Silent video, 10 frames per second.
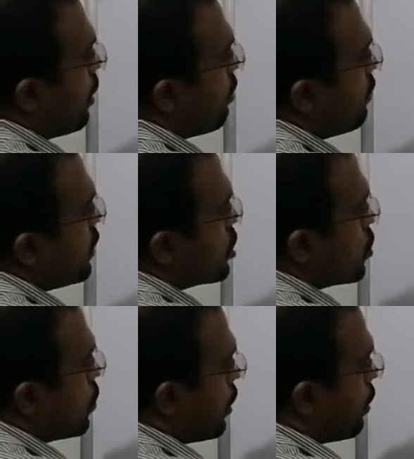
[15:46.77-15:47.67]
by V
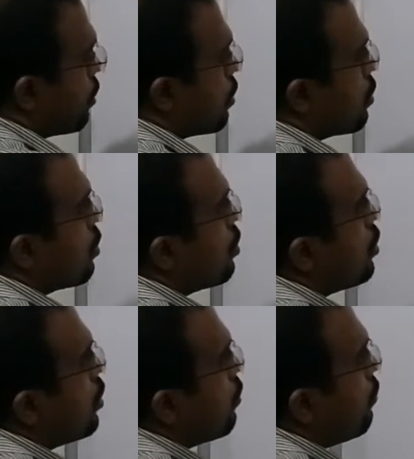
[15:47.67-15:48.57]
square,
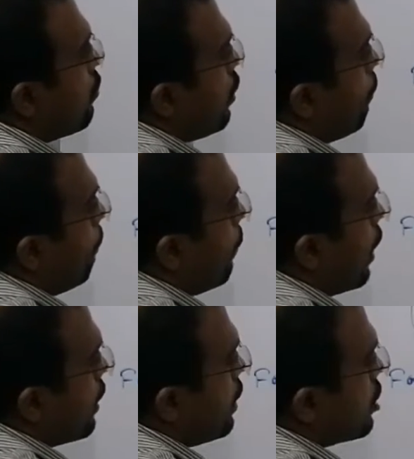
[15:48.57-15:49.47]
V
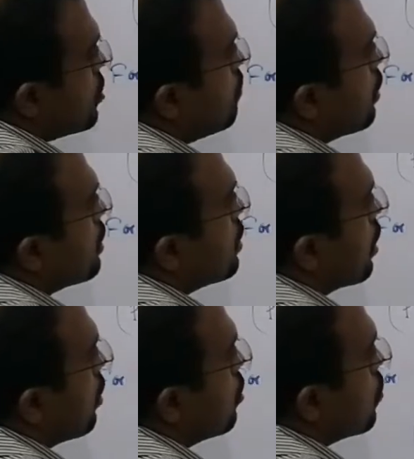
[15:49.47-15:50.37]
minus B is
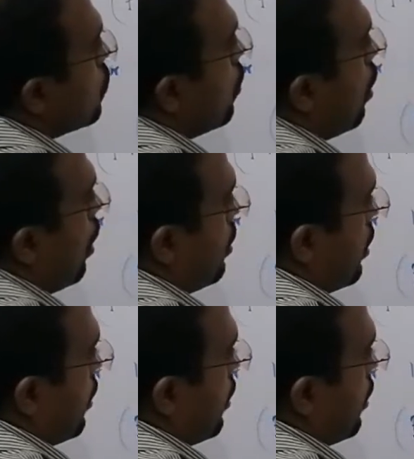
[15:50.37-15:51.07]
equal to RT.